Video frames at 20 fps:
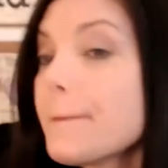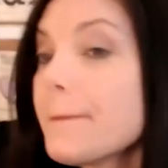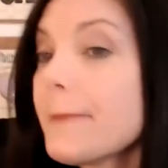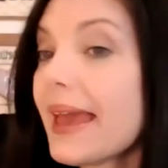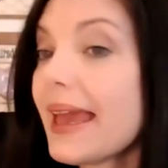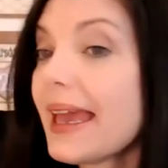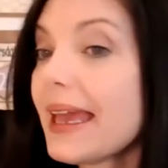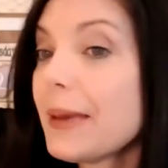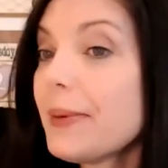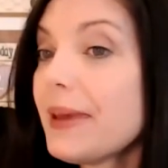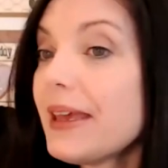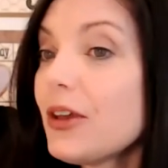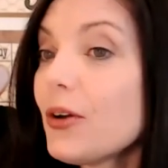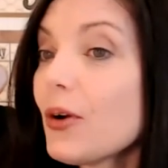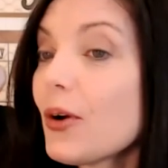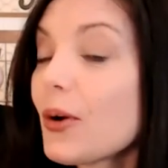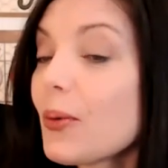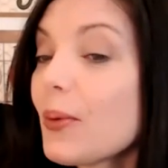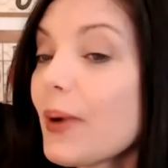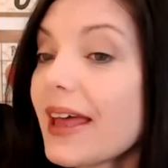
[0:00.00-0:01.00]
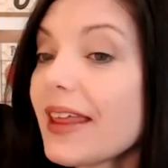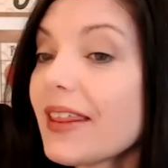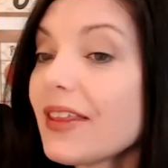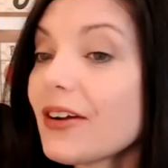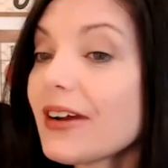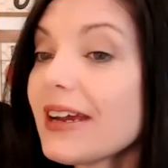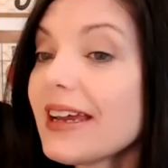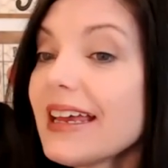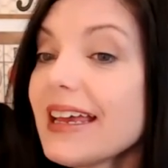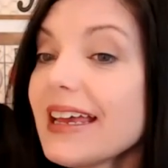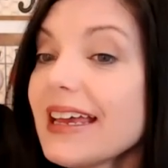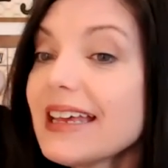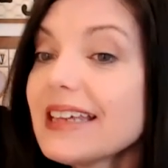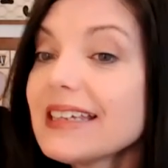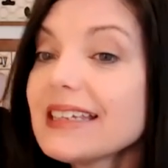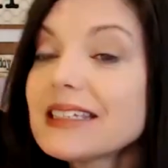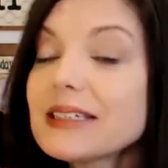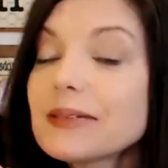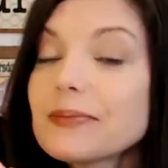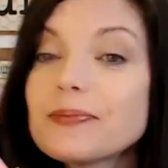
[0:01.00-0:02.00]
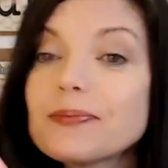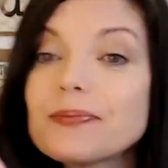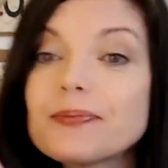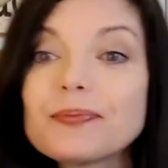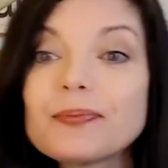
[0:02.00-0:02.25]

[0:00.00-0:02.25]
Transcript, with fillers: Maybe your weather is